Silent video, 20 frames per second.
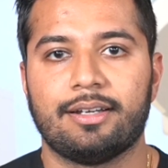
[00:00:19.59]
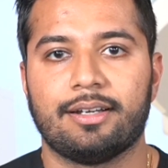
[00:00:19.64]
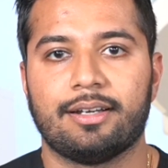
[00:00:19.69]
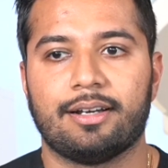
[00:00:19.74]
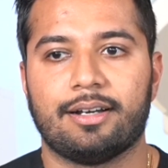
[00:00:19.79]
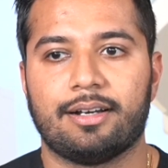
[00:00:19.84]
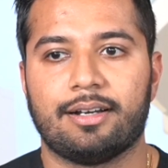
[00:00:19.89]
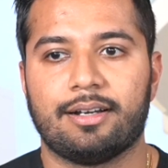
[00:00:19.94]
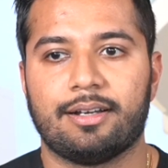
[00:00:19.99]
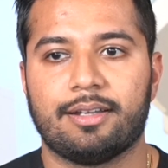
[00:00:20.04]

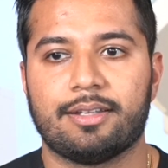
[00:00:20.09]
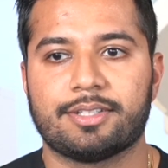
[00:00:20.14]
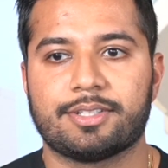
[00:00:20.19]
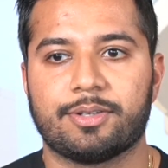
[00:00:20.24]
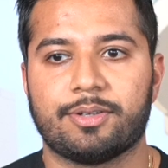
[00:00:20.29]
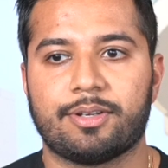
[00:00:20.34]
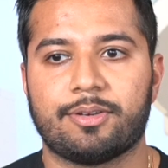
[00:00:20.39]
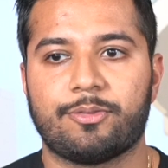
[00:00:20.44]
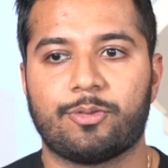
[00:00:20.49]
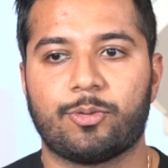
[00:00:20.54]

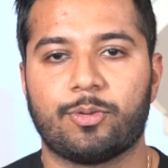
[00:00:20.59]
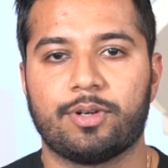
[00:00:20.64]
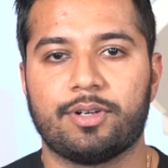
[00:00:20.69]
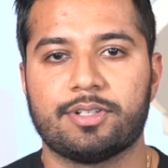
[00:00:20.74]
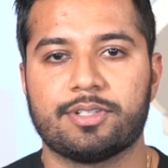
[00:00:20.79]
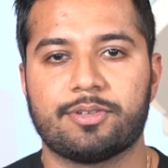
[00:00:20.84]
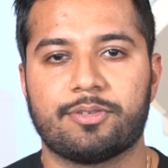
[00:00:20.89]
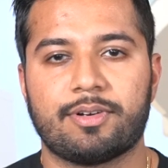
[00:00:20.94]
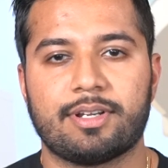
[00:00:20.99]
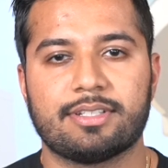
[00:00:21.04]
So I did 4
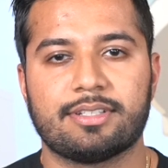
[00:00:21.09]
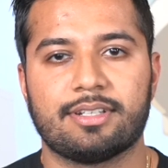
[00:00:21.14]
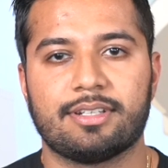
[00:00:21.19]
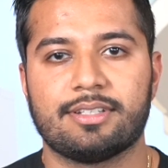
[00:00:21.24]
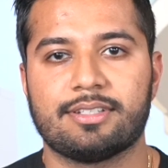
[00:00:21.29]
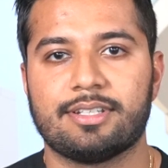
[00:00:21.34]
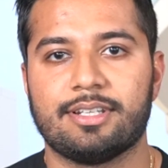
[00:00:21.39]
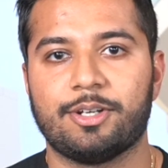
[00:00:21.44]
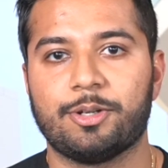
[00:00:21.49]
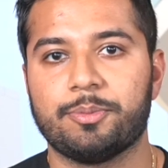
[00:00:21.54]
years of
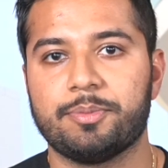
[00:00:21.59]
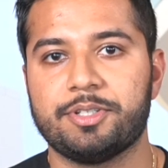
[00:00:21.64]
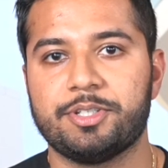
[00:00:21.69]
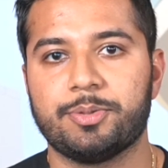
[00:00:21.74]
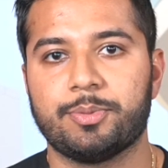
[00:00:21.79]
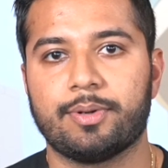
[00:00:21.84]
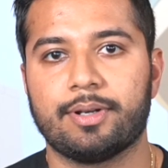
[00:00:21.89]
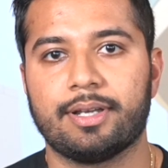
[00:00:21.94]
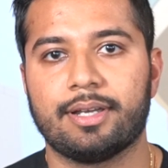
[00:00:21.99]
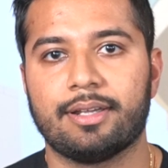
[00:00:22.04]
residency in
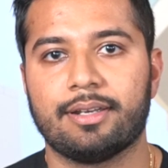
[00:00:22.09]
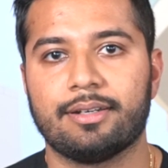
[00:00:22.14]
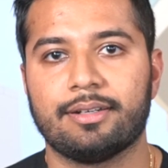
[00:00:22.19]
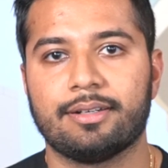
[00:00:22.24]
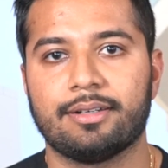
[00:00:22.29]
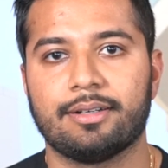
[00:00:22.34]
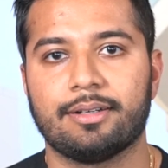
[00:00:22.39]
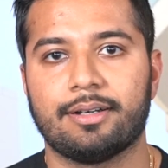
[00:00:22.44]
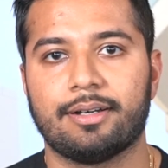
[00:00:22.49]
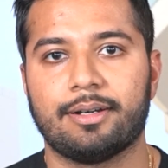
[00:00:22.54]

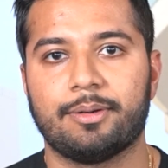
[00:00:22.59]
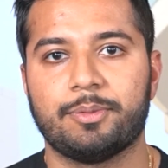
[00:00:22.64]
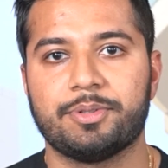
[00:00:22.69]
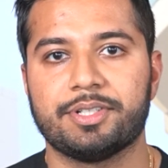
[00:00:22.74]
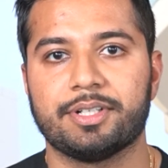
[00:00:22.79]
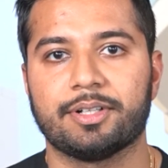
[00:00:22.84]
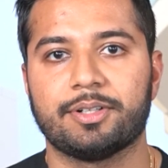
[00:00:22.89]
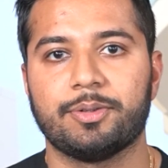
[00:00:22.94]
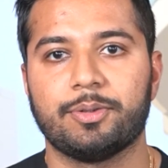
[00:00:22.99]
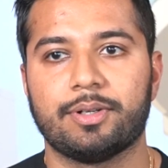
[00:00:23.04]
OBGYN,
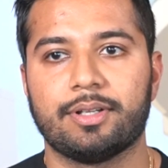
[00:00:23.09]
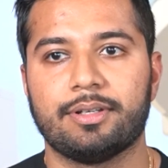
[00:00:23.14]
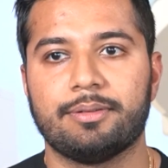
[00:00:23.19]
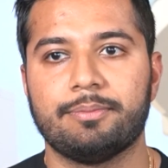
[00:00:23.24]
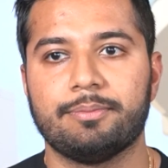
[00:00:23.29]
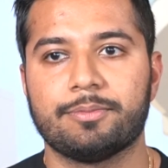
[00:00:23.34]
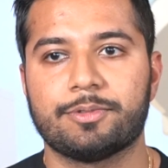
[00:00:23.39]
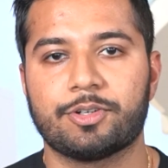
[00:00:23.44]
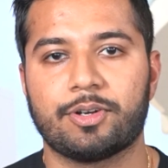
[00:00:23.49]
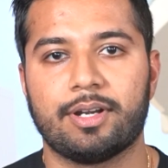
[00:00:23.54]
which
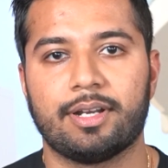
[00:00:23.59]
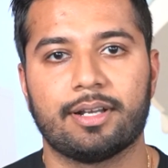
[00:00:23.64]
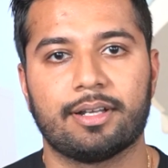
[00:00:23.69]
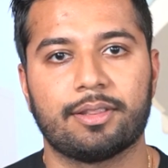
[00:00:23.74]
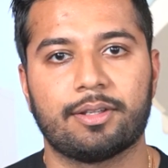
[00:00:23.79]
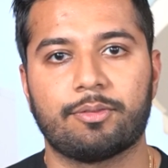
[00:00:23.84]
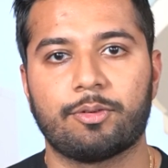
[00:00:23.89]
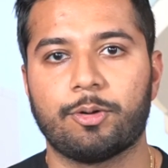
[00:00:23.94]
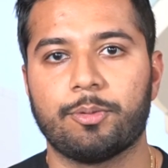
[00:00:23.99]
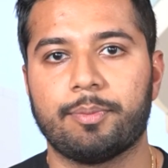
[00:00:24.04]
included training
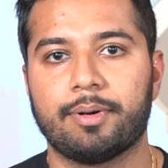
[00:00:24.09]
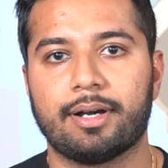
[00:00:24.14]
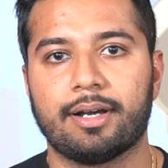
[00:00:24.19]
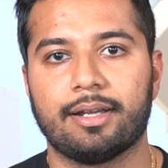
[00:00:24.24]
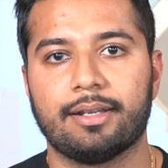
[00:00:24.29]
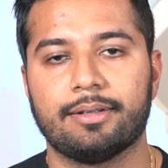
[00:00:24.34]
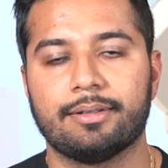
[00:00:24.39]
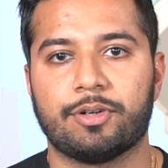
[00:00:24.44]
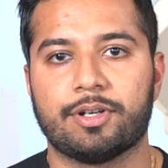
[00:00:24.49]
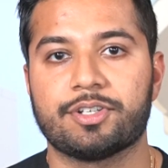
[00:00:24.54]
on the
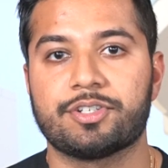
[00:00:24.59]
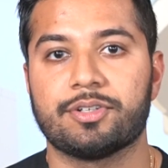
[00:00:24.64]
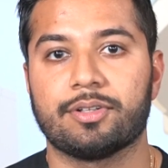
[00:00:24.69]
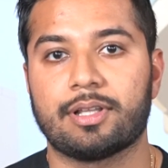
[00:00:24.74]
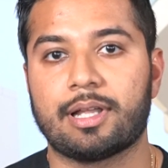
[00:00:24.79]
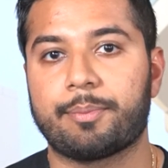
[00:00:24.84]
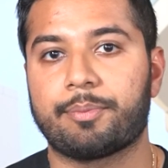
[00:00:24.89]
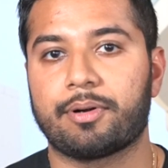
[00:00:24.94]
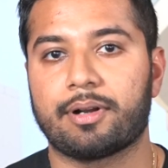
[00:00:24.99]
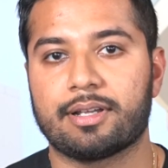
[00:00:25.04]
robot,
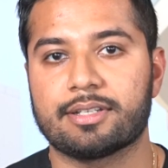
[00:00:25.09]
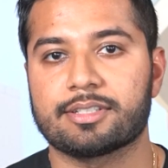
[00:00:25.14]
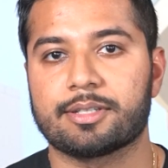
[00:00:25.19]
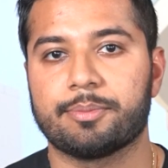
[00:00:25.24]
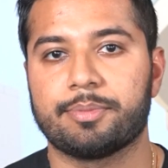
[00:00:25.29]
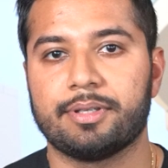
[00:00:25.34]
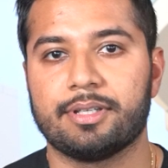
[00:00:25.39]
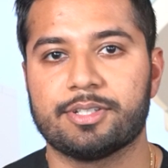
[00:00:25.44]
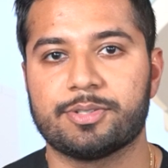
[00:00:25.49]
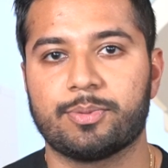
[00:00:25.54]
traditional
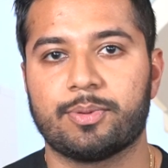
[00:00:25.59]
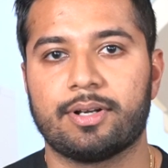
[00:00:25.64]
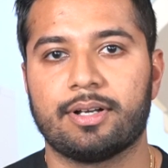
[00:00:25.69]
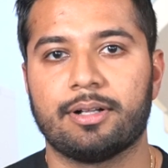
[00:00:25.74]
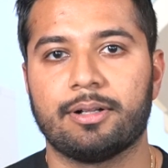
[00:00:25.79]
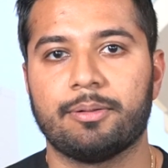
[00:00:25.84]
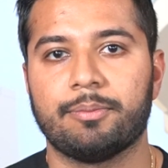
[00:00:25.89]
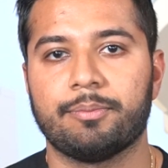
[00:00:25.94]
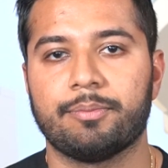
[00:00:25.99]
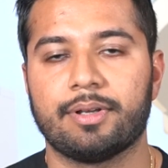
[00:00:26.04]
laparoscopy as
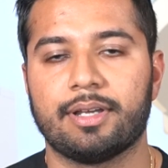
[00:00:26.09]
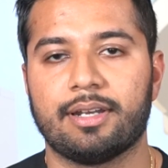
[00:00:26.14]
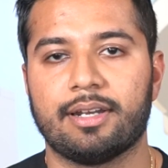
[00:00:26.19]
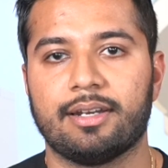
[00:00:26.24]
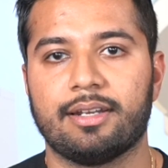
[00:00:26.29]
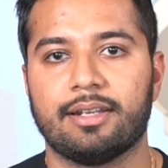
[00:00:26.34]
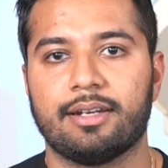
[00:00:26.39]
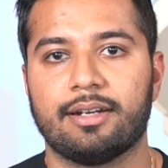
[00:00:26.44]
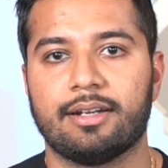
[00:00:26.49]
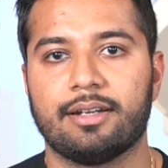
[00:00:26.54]
well, and I
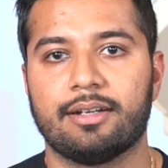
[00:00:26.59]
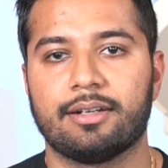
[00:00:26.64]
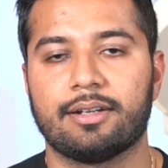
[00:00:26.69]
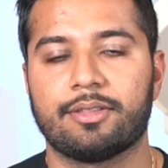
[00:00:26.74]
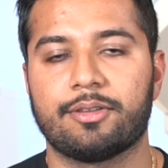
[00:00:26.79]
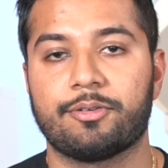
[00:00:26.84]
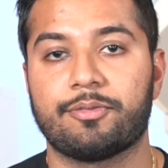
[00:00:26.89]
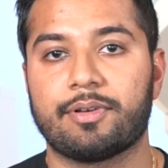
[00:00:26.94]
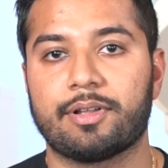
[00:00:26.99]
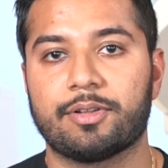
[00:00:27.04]
did
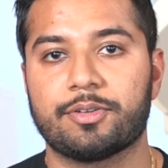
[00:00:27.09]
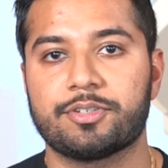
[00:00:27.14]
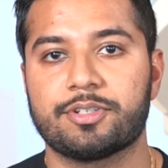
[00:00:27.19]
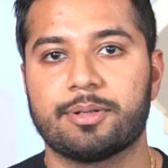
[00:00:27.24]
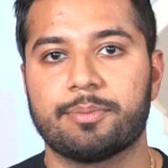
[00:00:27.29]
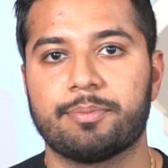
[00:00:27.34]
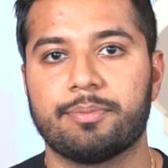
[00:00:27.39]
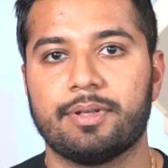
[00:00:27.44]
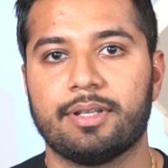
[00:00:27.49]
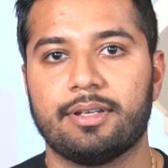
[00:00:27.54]
another
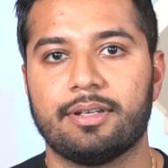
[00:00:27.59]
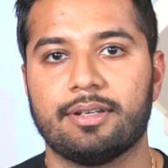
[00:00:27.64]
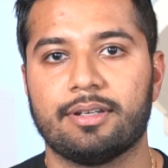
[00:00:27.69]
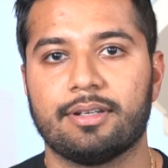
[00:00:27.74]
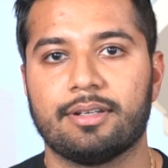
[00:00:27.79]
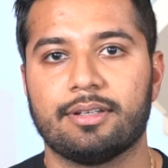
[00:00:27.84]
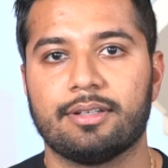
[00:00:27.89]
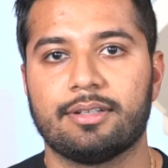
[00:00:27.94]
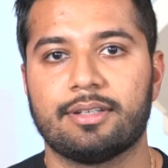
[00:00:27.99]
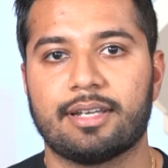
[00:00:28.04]
fellowship in
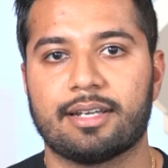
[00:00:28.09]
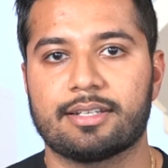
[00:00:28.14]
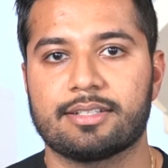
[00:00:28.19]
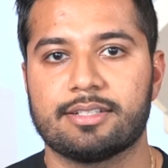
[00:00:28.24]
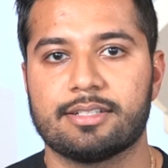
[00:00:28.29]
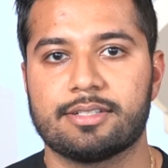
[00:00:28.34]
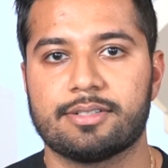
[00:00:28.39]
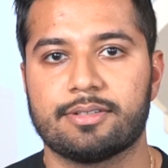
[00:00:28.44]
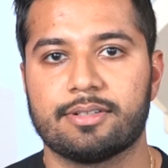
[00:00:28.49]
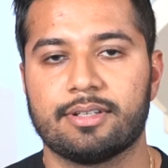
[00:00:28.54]

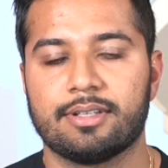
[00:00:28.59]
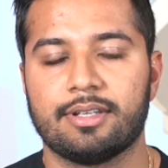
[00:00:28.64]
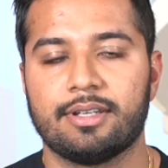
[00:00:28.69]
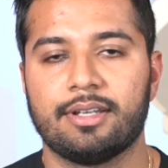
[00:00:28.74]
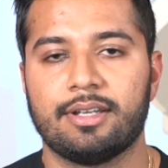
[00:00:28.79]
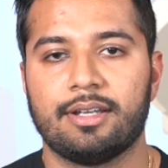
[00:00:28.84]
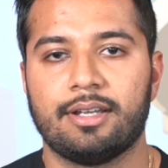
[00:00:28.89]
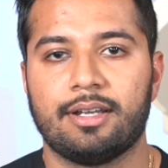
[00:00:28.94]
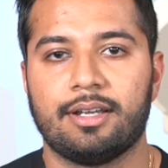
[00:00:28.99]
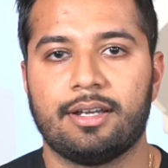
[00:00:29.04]
Texas
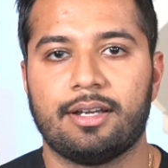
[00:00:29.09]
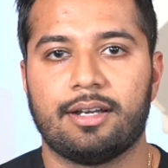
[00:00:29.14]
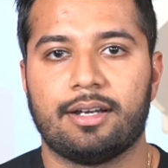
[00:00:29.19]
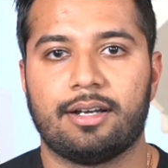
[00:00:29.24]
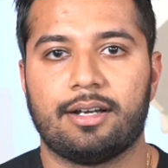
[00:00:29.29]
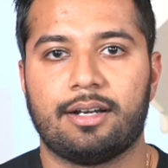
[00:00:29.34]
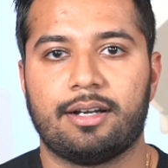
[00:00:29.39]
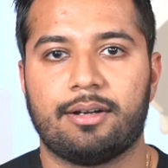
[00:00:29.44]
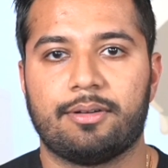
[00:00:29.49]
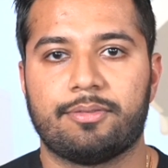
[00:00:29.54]

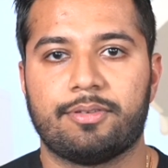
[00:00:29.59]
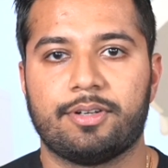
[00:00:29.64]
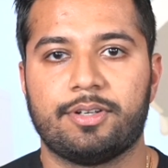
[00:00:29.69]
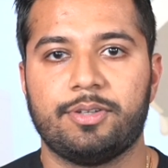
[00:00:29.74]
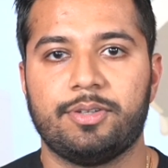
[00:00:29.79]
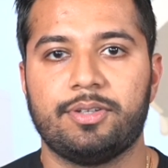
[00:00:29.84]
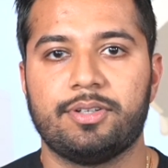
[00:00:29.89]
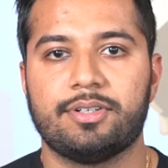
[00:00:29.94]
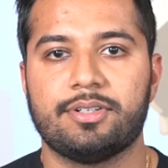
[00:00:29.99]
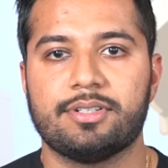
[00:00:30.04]
for
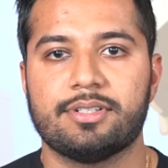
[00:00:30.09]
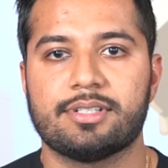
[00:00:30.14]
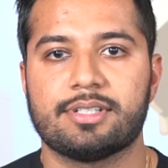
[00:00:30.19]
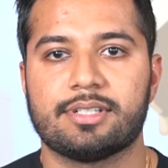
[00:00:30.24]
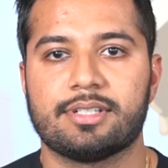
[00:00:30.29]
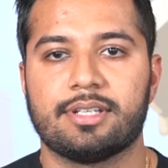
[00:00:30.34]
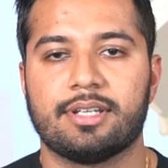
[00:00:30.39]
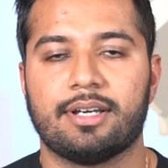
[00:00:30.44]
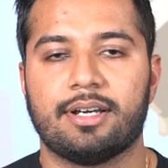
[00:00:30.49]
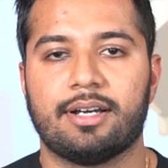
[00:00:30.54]
2
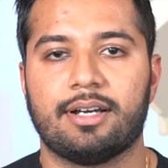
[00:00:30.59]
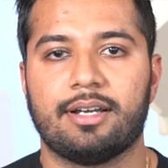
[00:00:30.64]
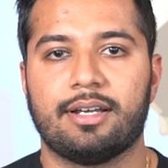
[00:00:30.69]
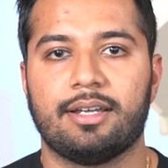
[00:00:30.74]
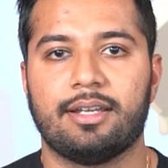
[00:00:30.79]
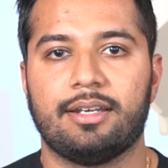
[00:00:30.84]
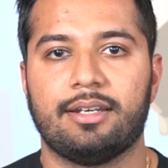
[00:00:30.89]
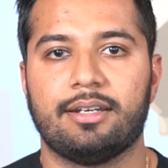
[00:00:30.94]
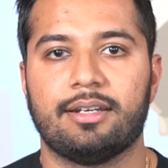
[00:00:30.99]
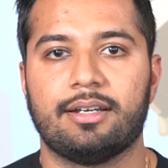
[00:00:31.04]
years
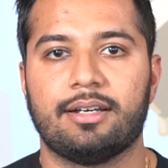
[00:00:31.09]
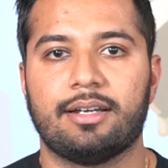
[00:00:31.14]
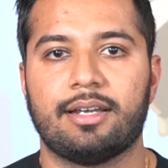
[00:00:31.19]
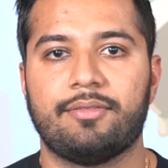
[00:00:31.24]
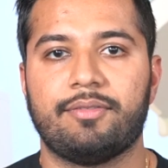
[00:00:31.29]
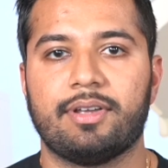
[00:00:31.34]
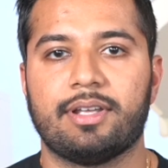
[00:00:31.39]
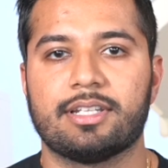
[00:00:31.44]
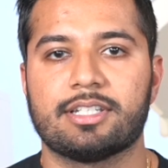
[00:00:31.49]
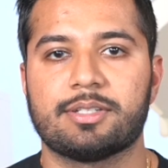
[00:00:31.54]
in
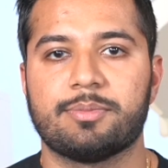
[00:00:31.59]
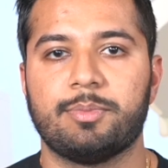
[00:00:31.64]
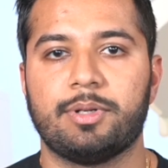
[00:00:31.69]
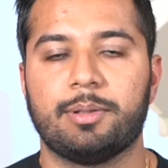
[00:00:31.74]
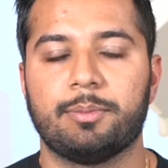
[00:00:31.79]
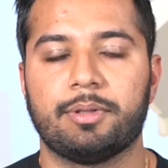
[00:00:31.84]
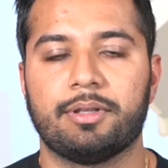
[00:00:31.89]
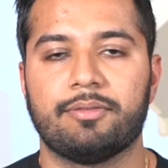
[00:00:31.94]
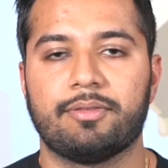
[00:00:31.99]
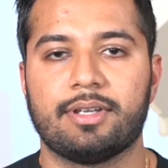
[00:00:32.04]
advanced
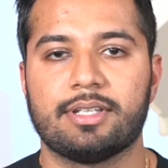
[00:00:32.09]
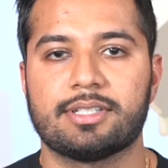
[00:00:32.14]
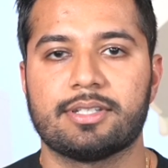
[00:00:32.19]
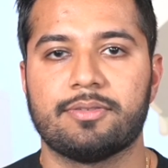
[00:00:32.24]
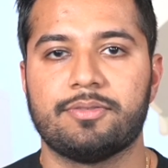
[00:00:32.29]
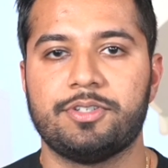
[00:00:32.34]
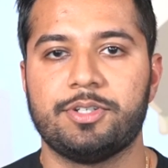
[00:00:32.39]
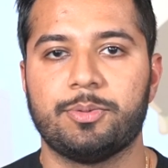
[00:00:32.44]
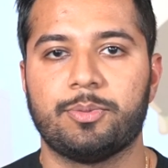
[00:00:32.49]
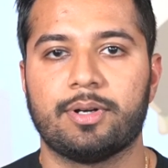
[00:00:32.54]
minimally
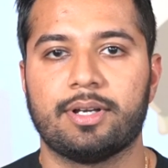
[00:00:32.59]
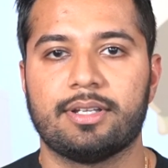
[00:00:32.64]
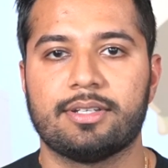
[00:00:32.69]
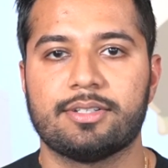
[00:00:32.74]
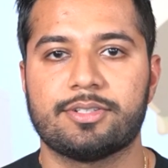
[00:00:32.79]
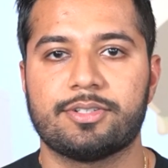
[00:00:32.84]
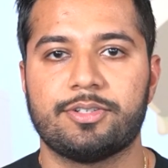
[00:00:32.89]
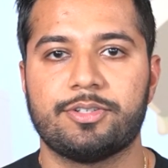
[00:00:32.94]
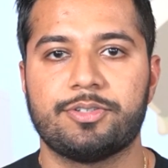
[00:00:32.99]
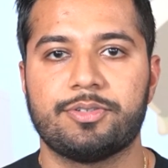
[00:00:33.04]
invasive
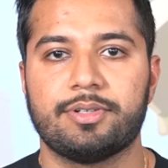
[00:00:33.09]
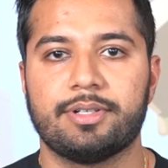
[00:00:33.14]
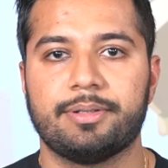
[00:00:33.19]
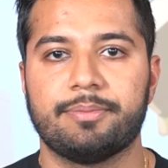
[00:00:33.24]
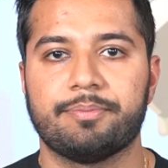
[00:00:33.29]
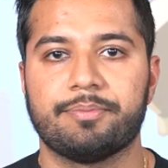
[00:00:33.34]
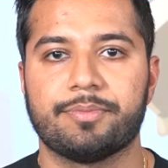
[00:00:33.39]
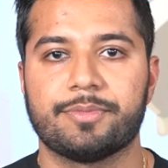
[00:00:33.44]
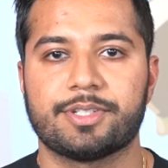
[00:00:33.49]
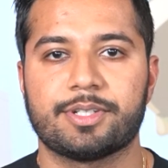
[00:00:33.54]
GYN surgery.